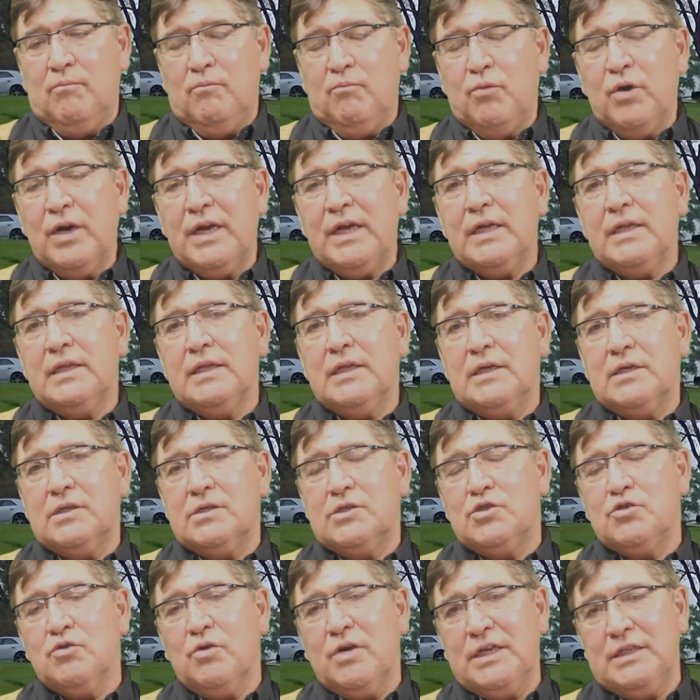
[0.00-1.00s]
Bringing the
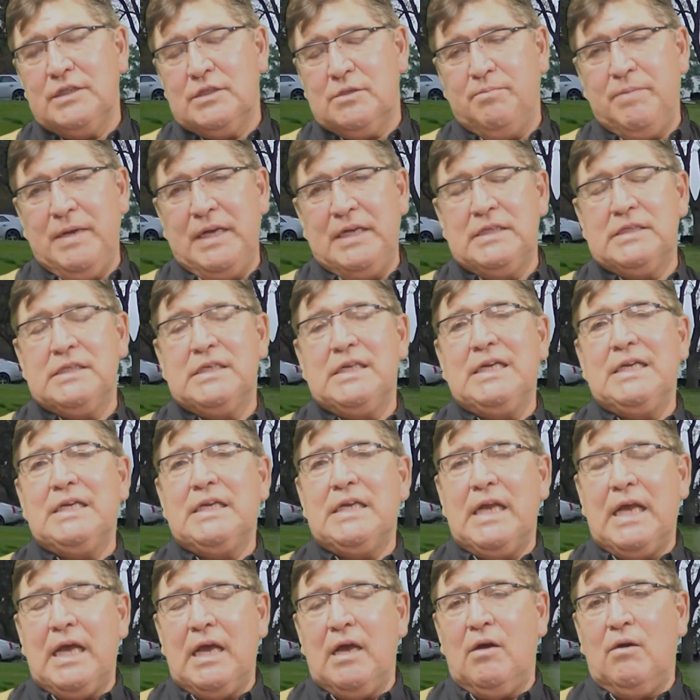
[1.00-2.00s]
joint spacing
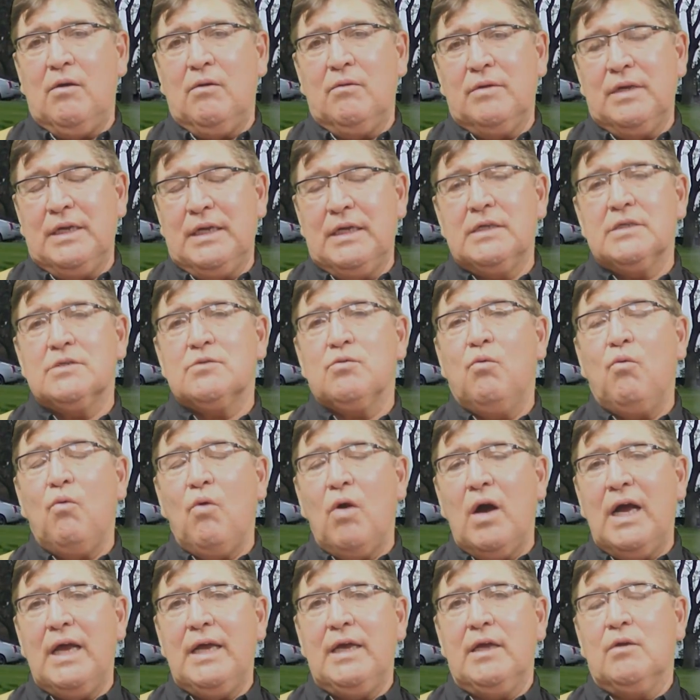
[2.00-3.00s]
down is
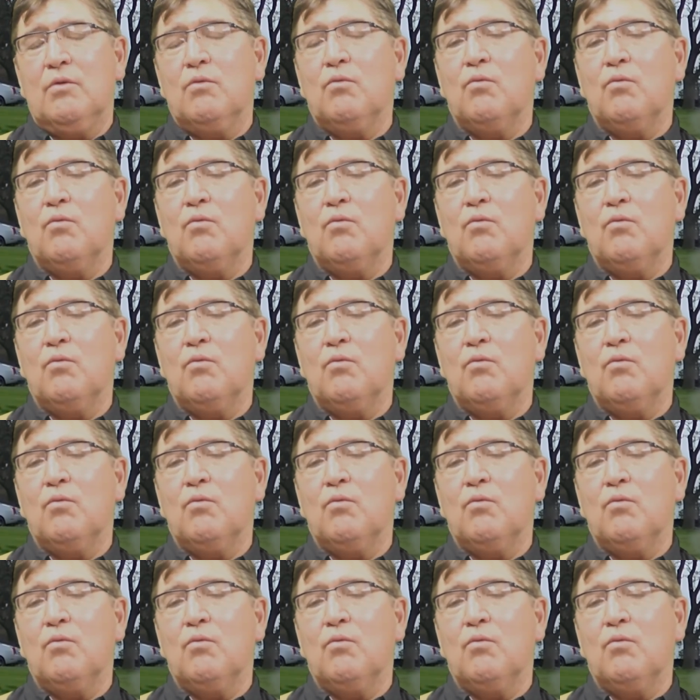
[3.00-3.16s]
why it